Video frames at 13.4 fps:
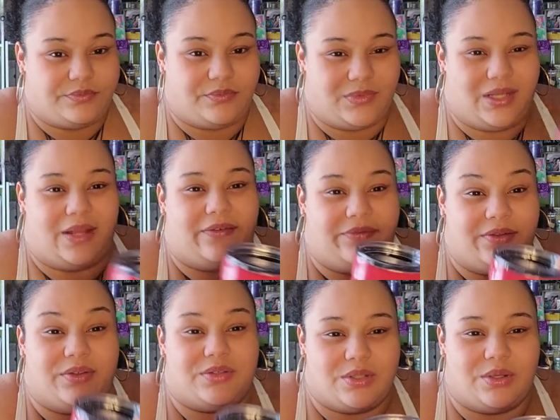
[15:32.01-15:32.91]
that I
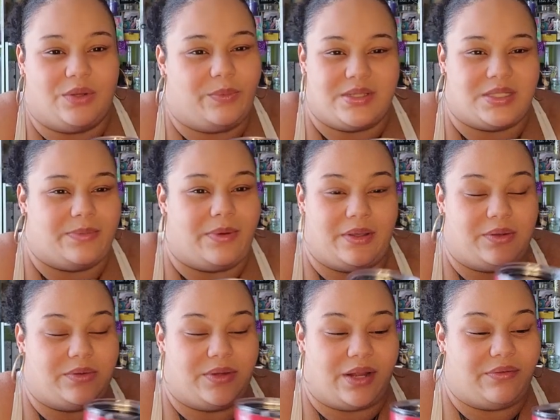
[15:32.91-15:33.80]
feel certain ways about
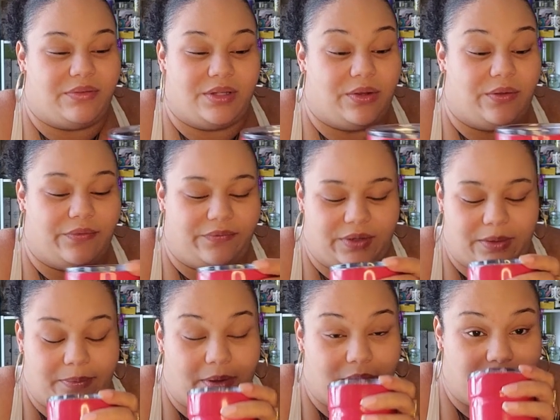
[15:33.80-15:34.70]
you that I really don't feel
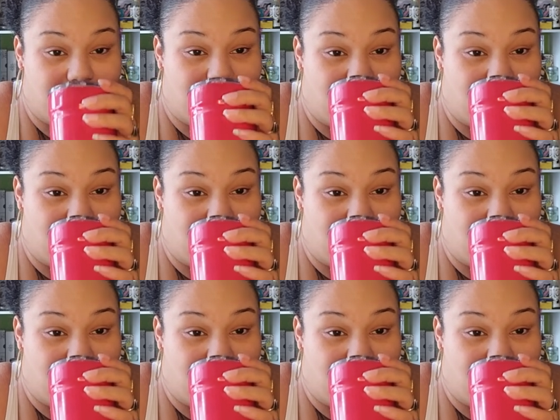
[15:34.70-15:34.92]
about you,